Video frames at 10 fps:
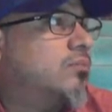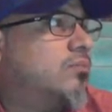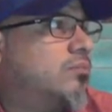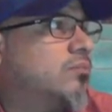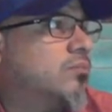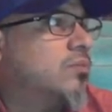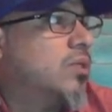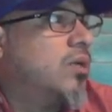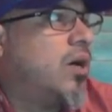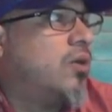Um,
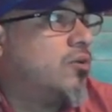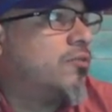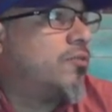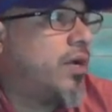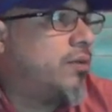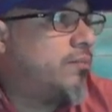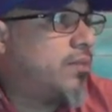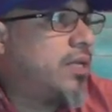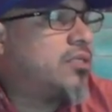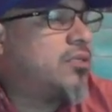all those are
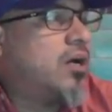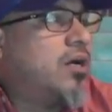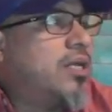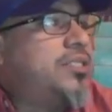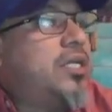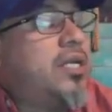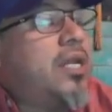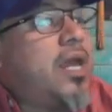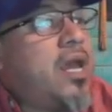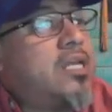fine as long
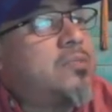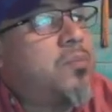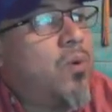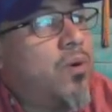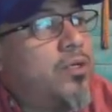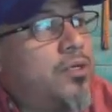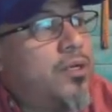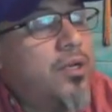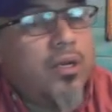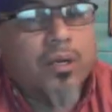as you can
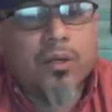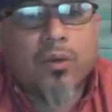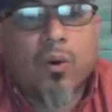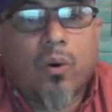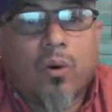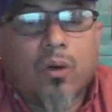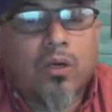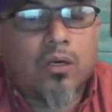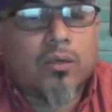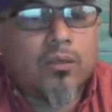export
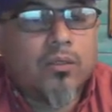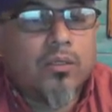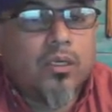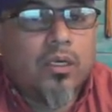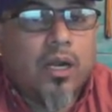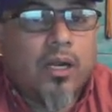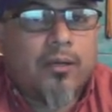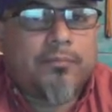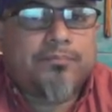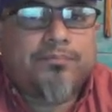your
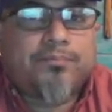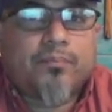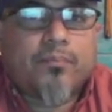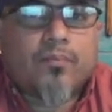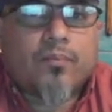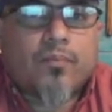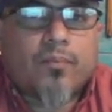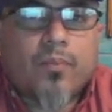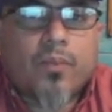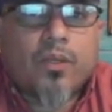um,
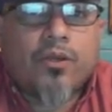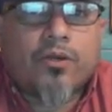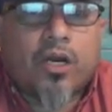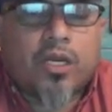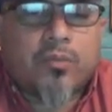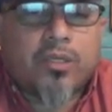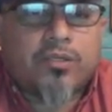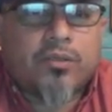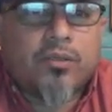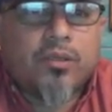your
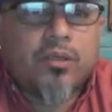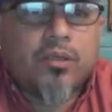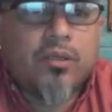document.